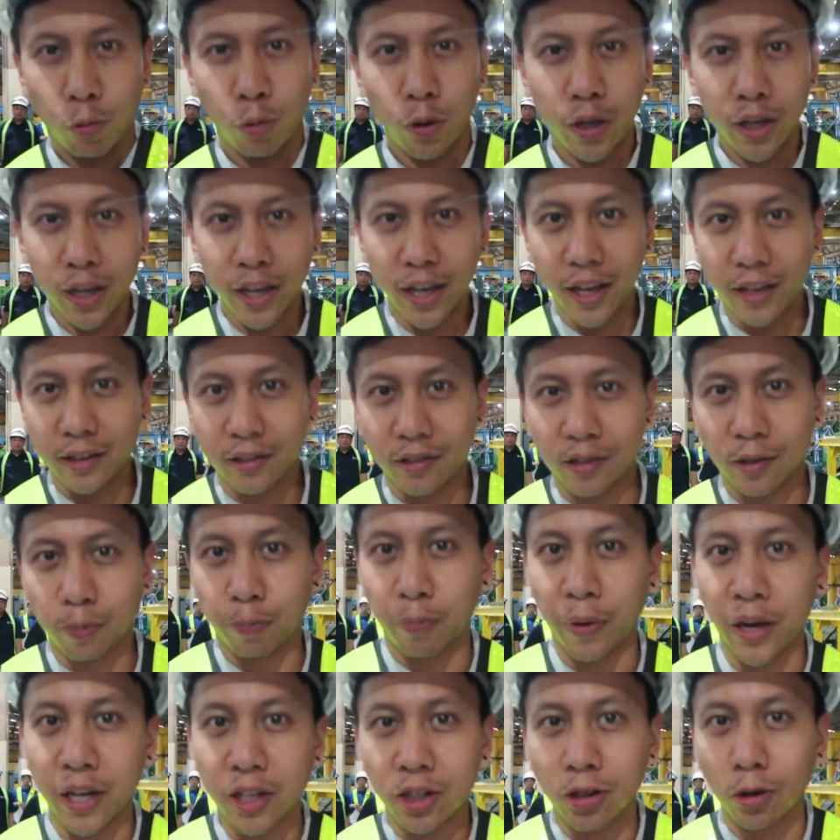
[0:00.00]
we get
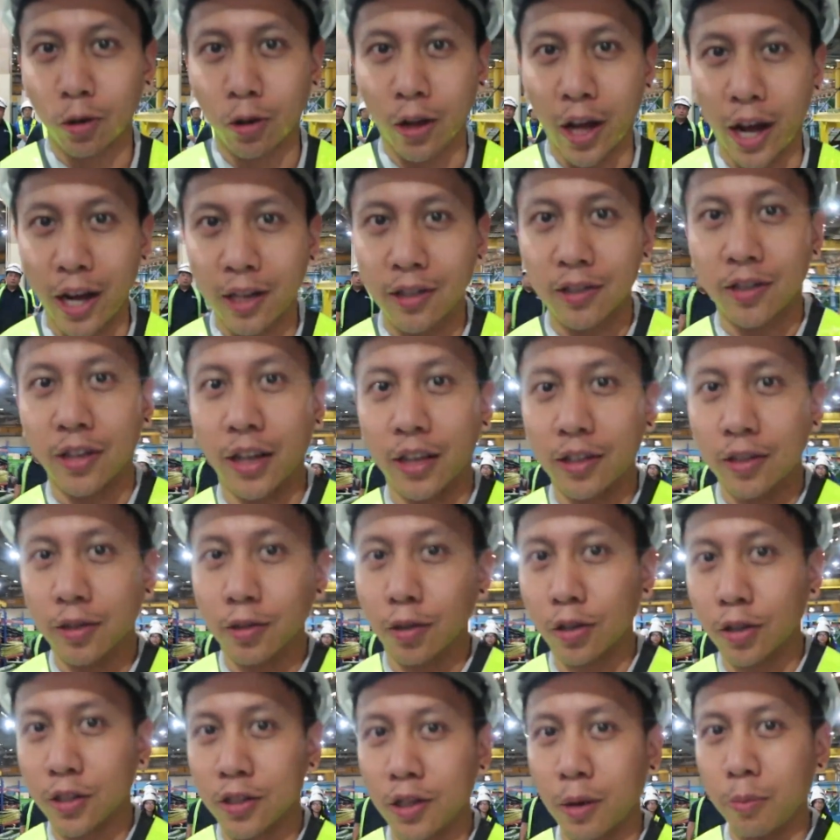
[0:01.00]
special access
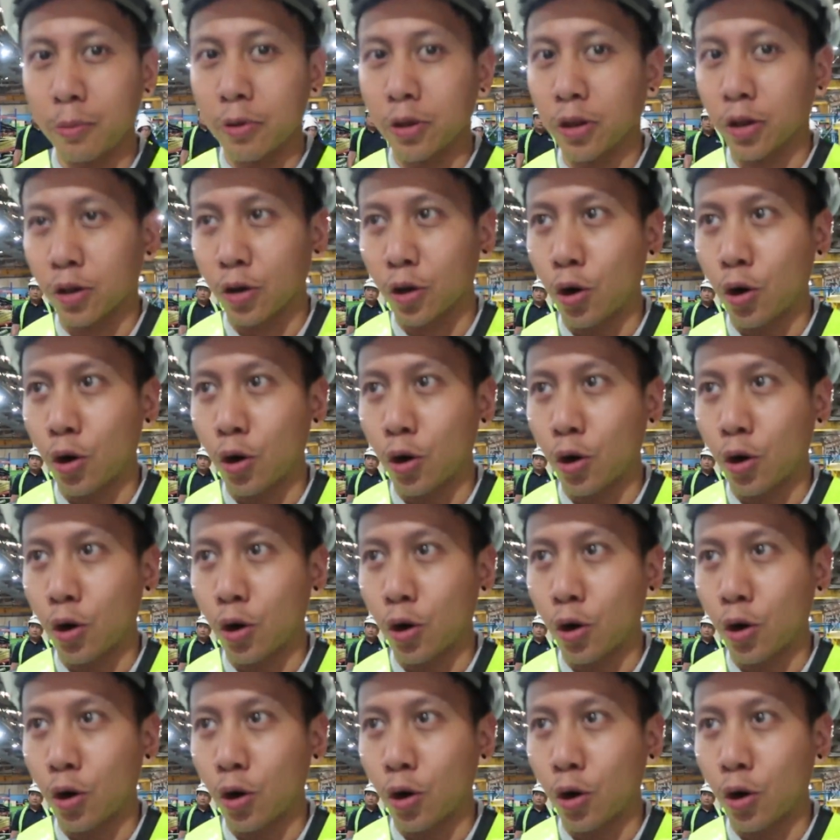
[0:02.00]
to some of the